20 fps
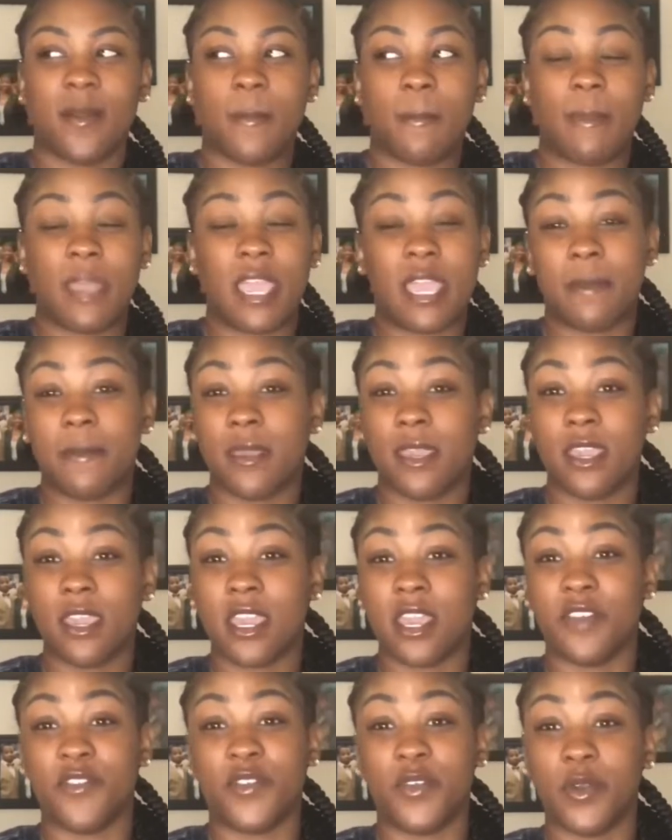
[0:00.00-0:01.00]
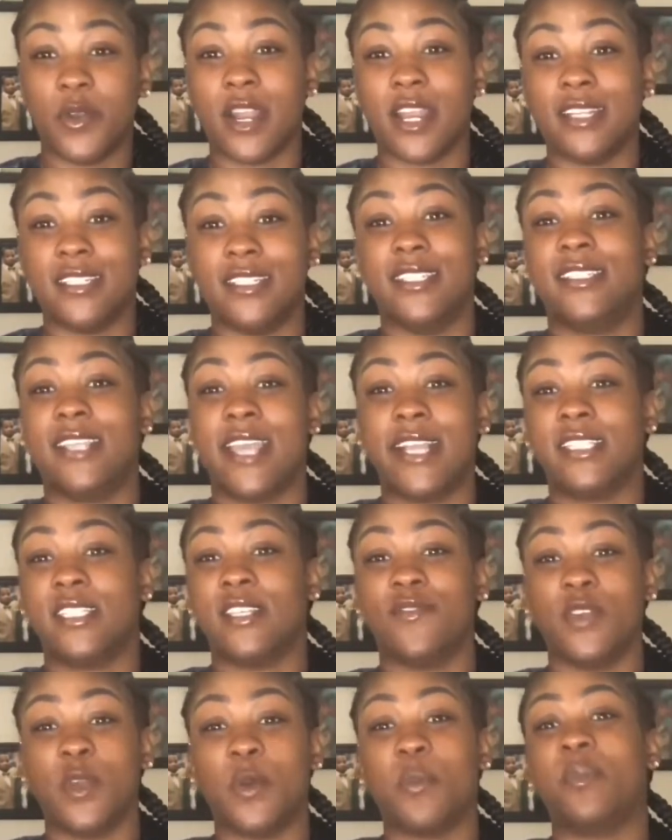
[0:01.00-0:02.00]
Maybe if you're a
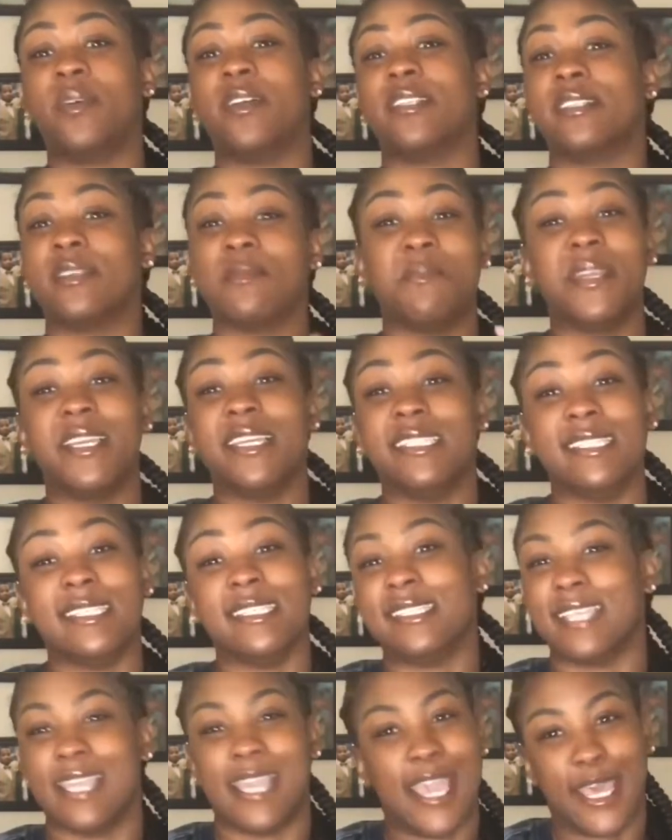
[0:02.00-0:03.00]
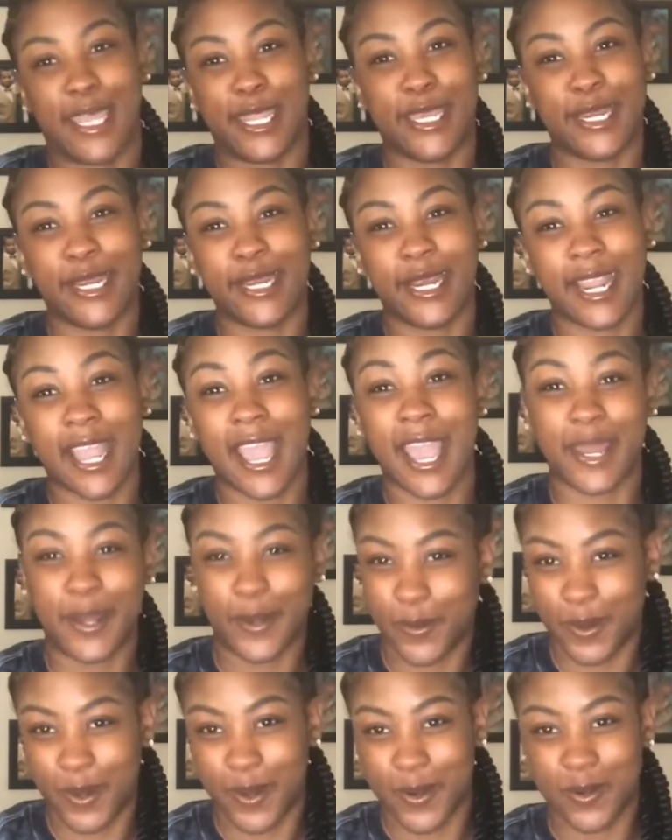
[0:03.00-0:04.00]
detective, you'll put some pieces together. I
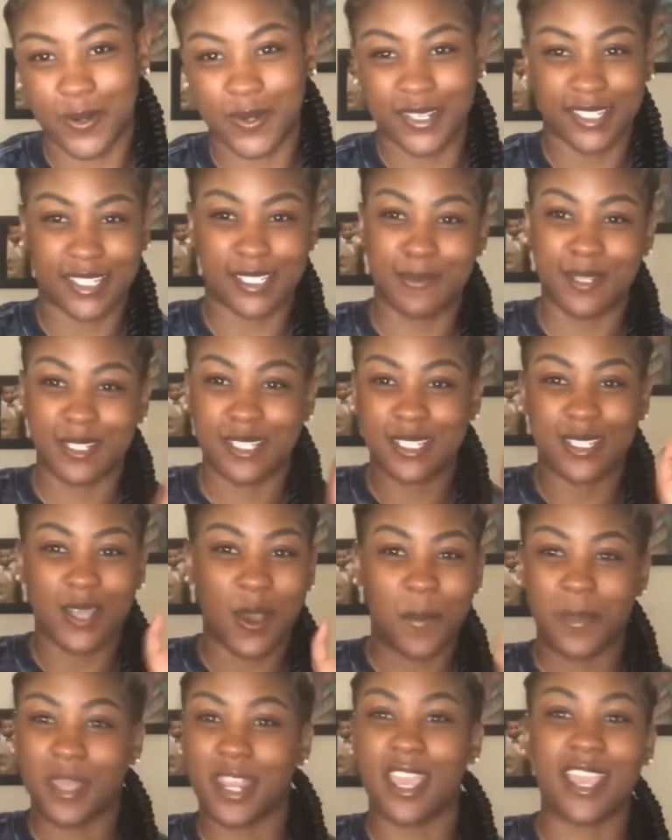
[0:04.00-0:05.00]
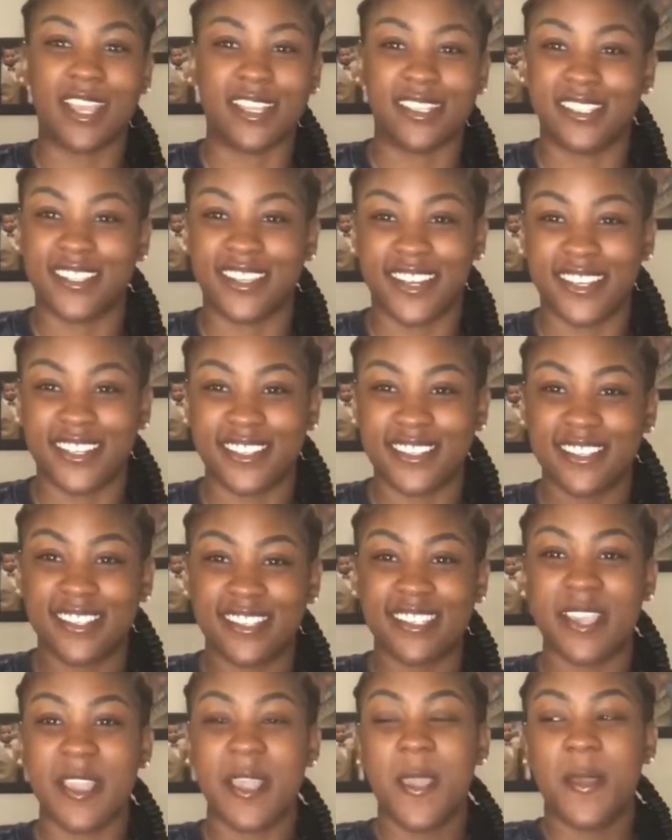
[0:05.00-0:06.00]
don't know, because there's been so many incidents.
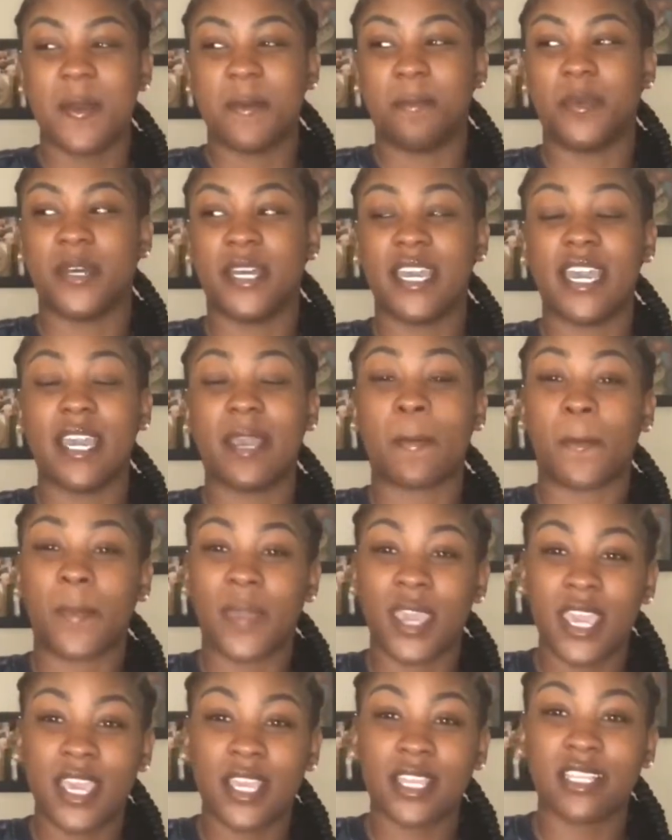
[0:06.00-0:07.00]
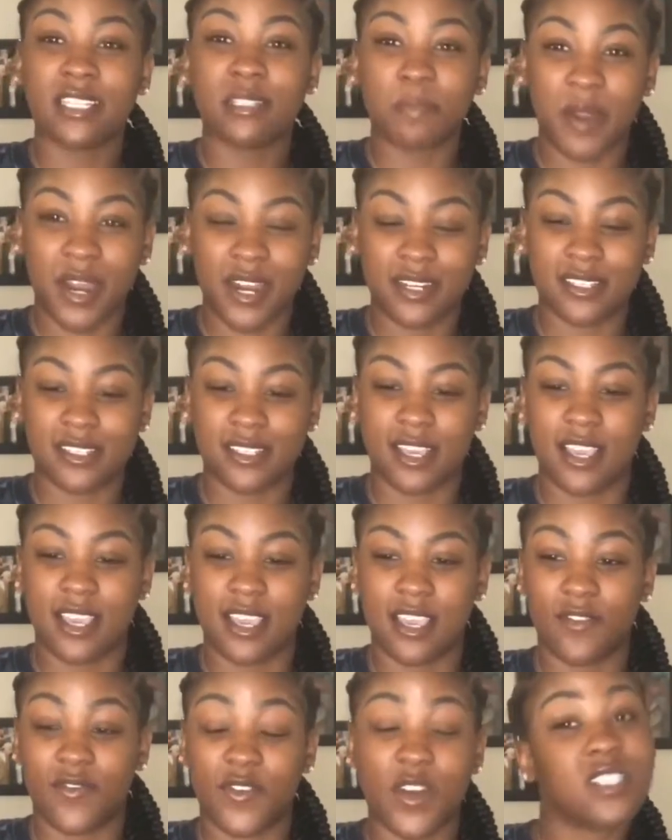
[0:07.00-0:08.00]
But me and this
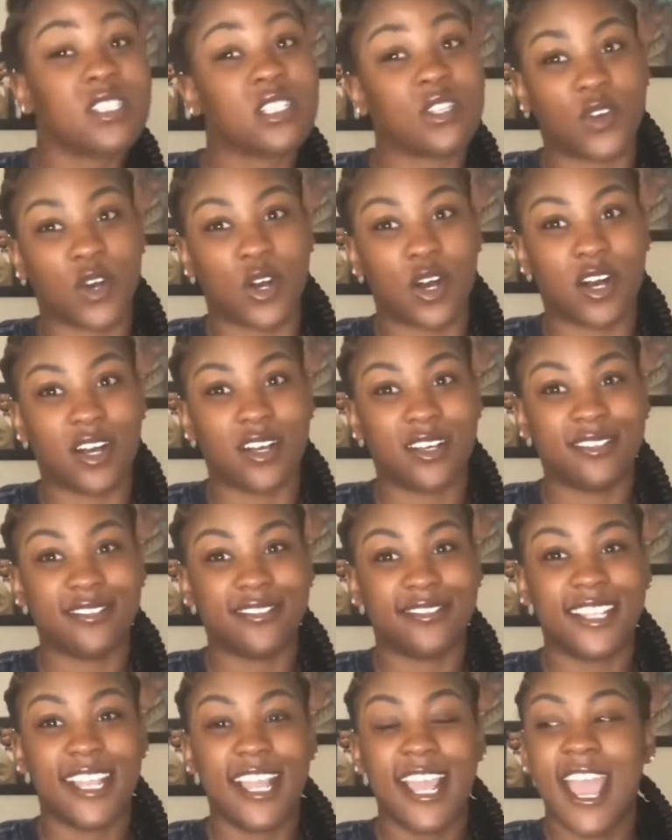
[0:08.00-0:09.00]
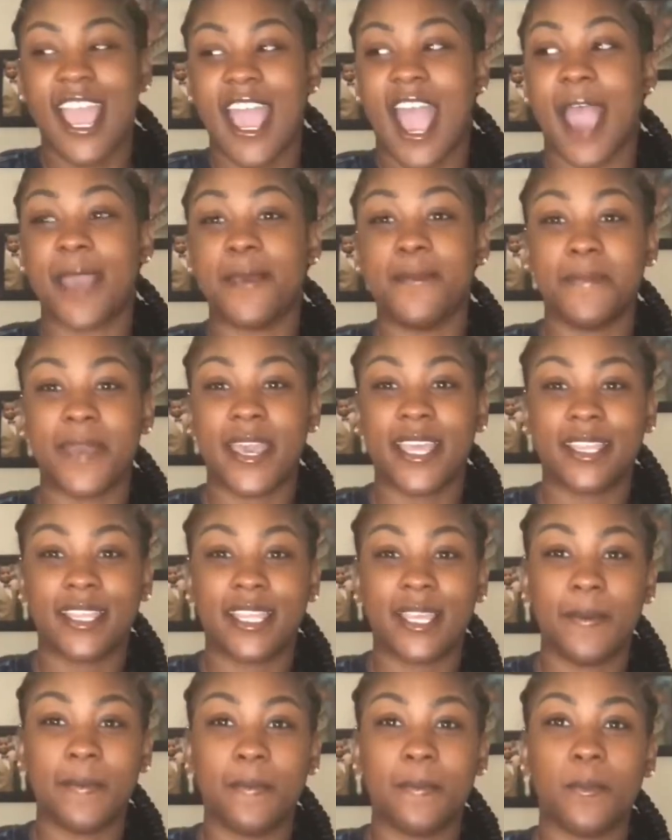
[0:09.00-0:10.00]
person, first of all, I met
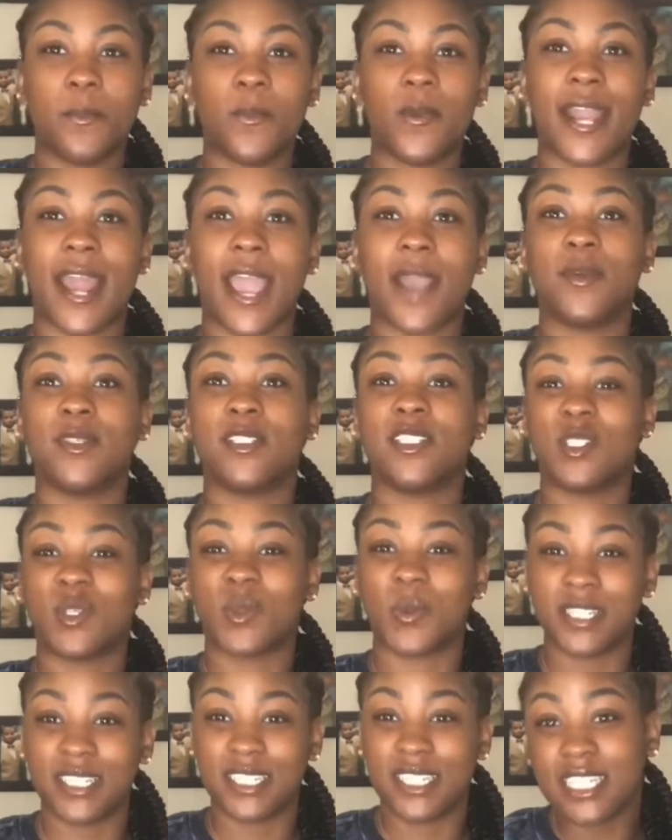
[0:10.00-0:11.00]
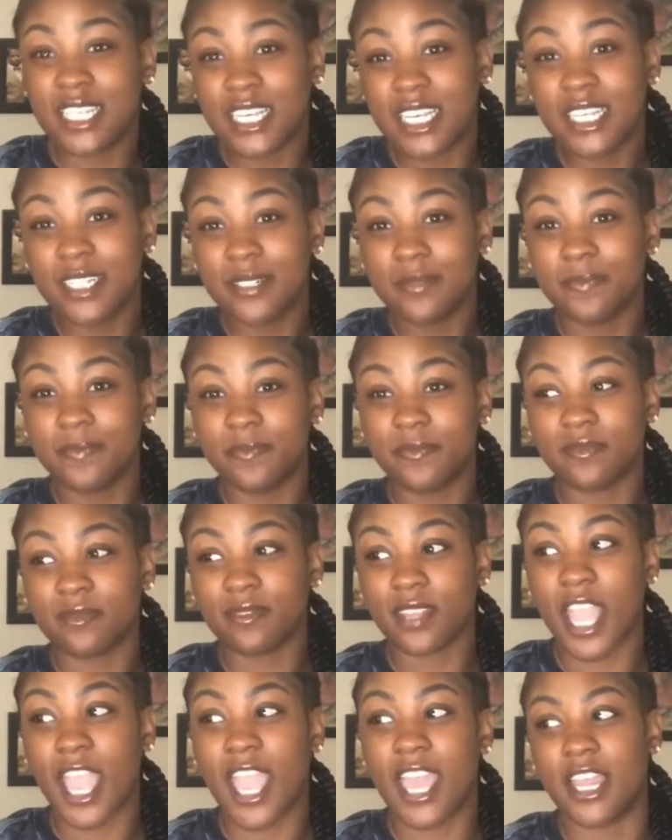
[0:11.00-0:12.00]
them when I was 20
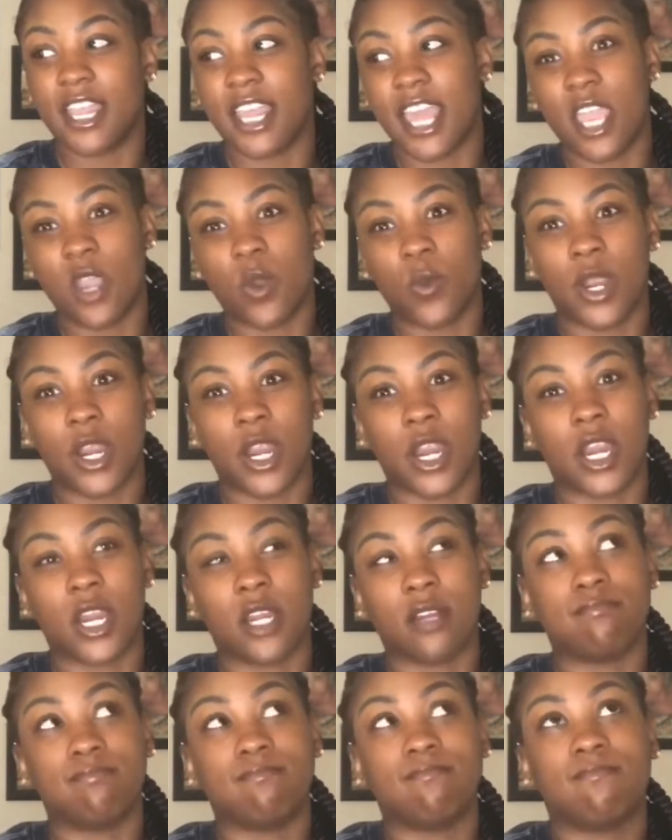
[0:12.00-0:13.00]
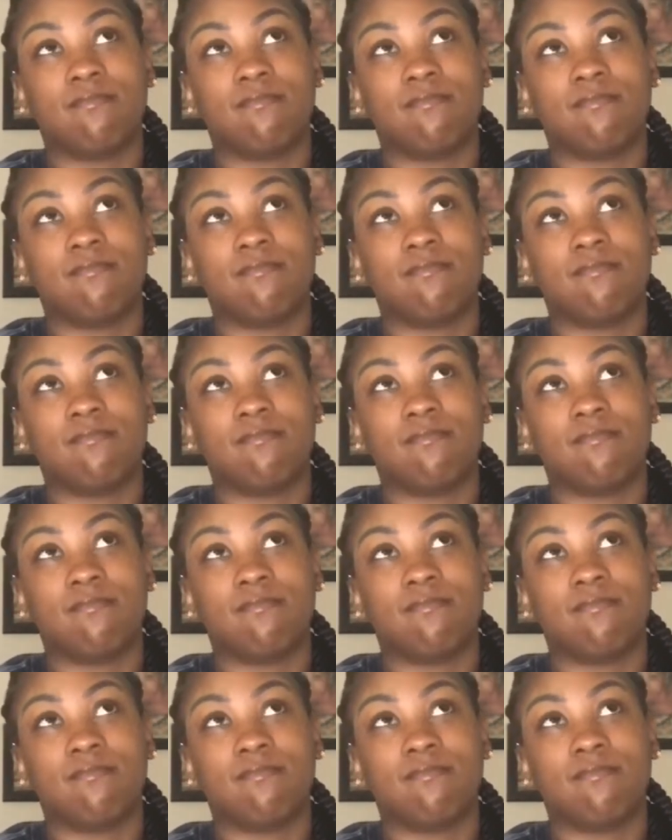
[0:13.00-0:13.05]
and they were